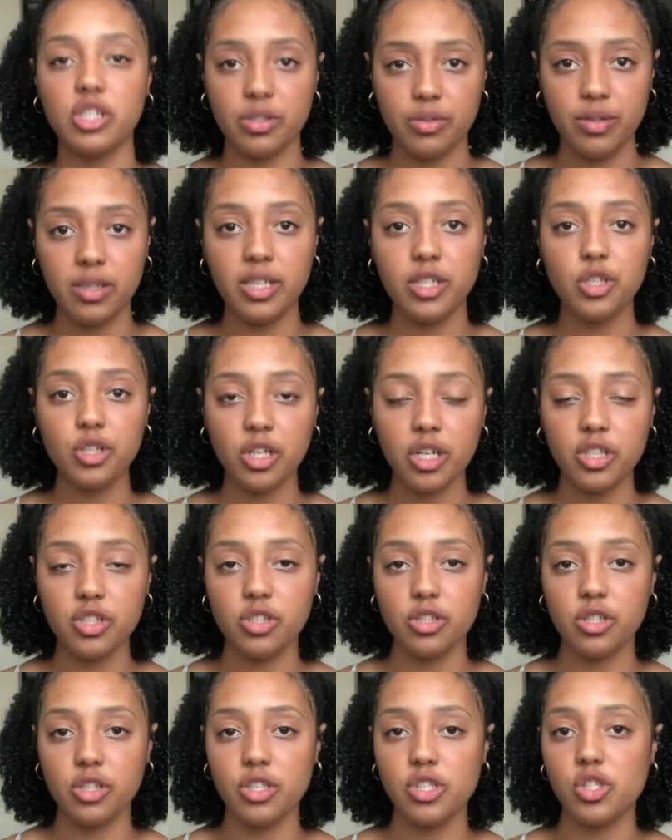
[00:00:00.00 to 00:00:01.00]
generally
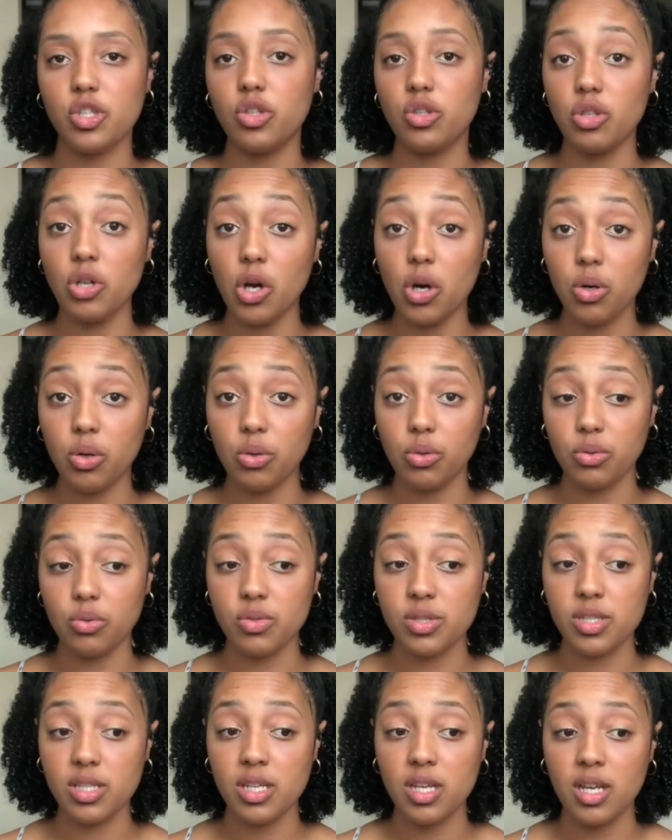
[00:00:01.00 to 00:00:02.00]
charge nurse,
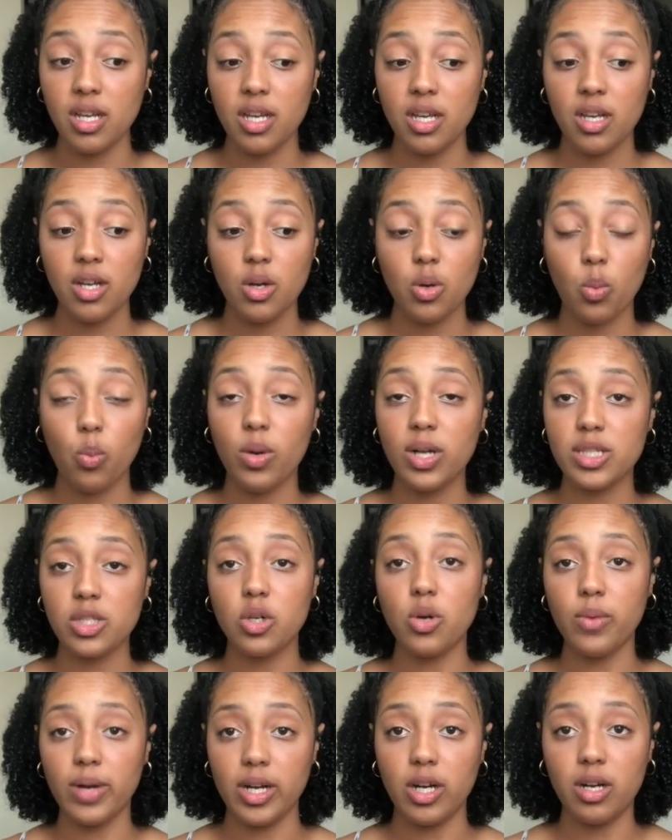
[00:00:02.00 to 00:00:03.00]
knows what's
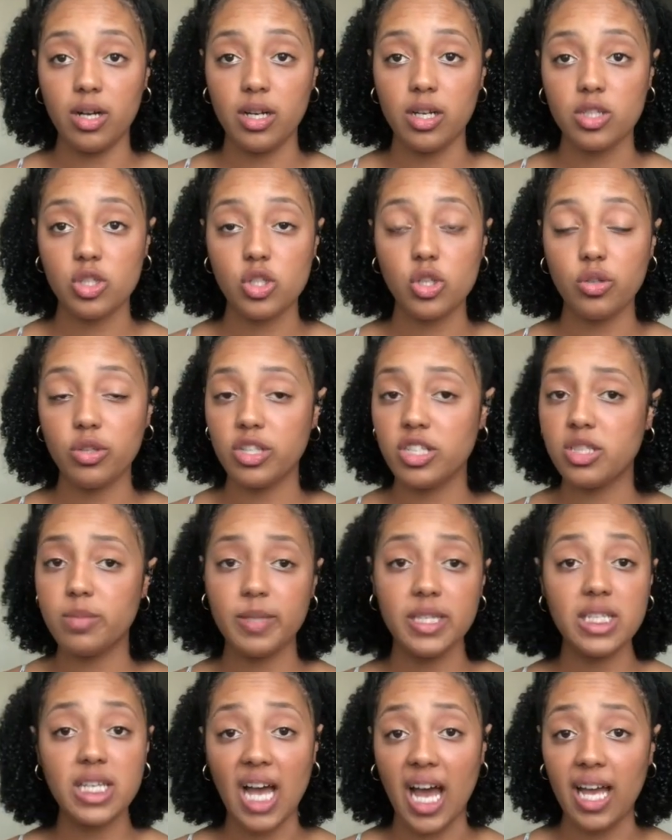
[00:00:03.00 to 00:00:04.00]
going on. So there's
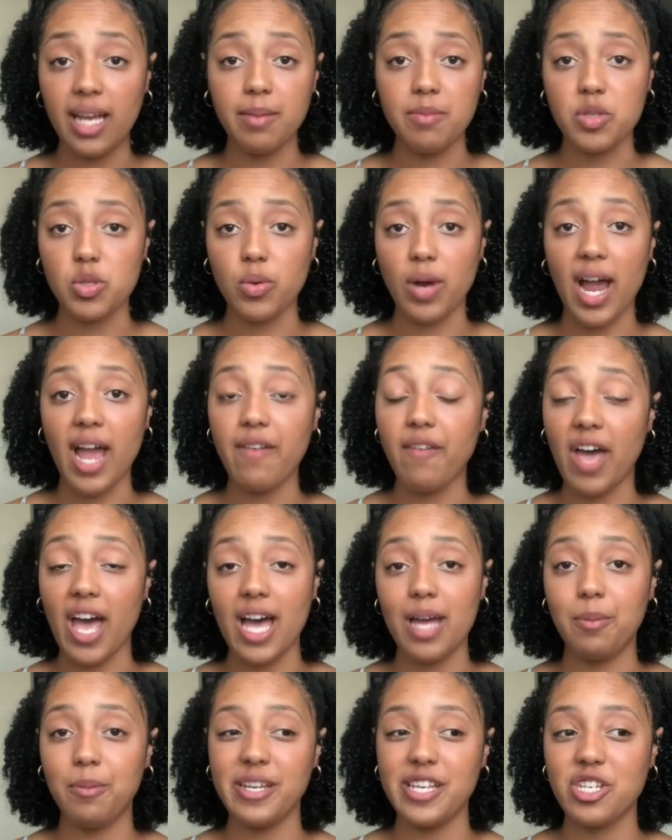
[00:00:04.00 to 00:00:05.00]
been times where I've
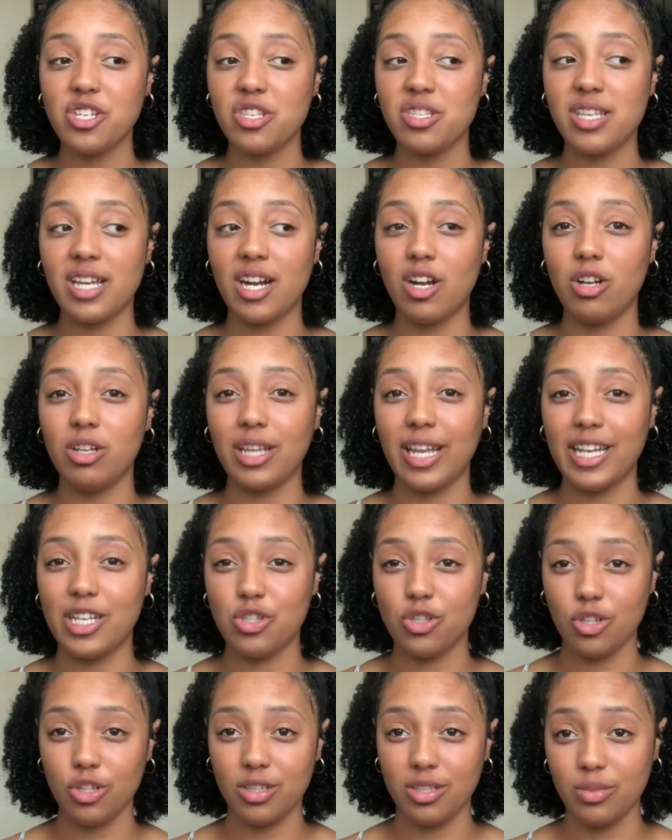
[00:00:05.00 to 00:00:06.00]
had patients that are like
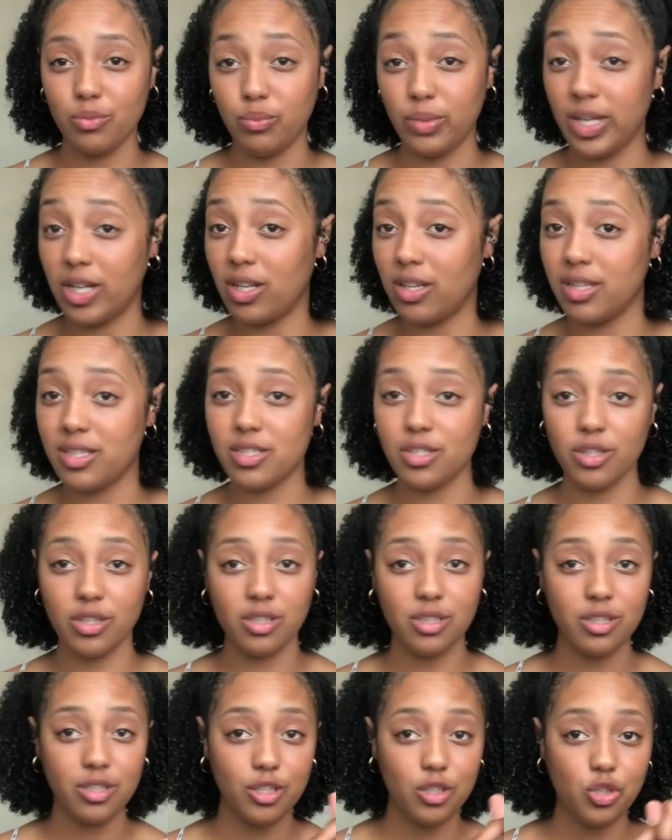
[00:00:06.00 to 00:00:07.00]
we call it
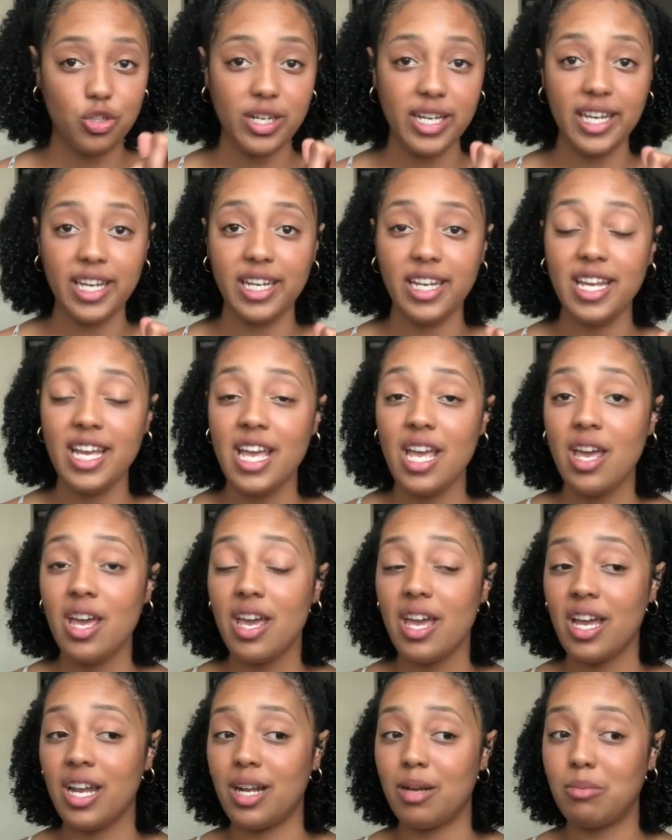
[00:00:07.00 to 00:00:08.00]
circling the drain,
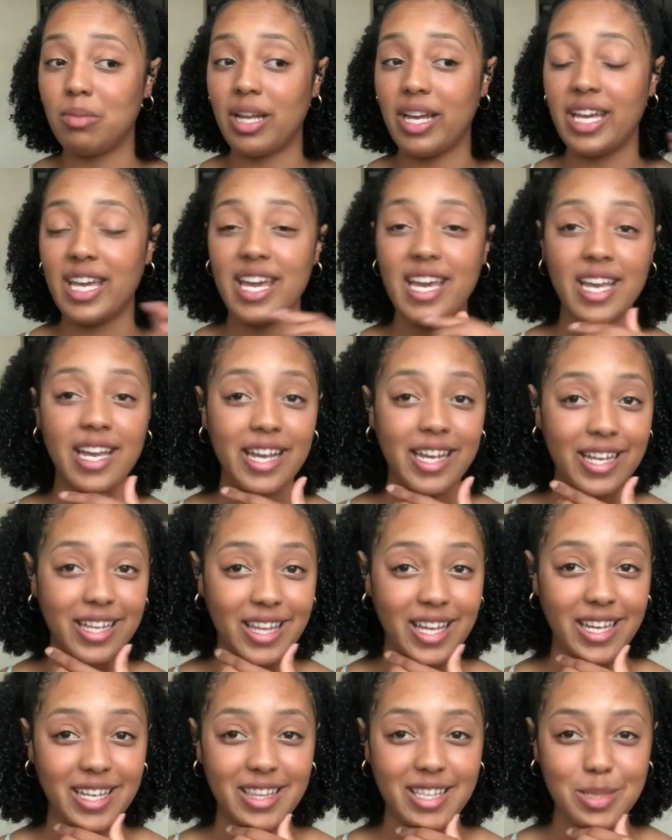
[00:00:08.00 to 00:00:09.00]
and I'm like, hey,
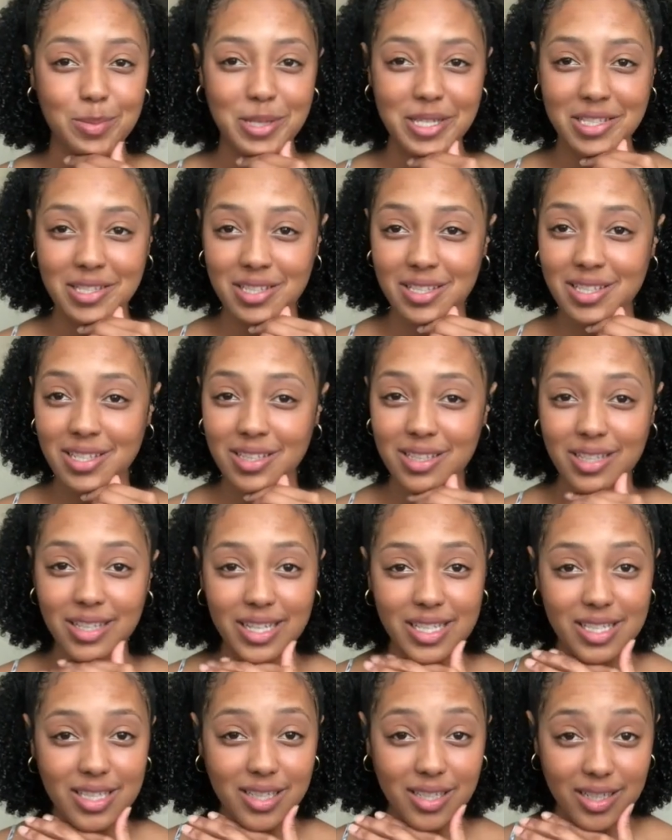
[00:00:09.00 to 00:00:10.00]
like this patient doesn't look
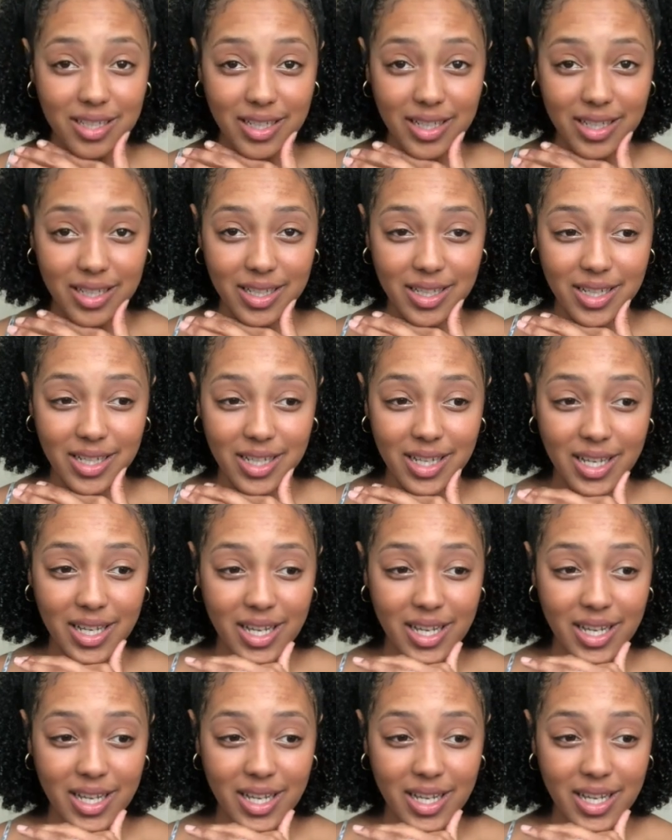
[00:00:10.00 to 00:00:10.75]
as good